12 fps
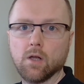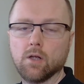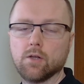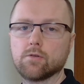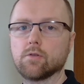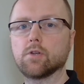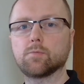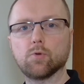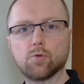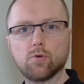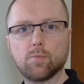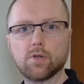So let's put
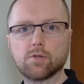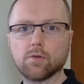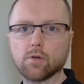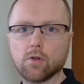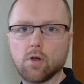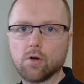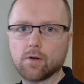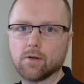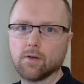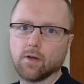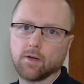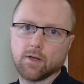2 minutes on the clock
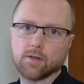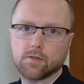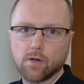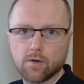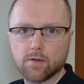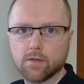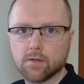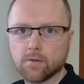and get started.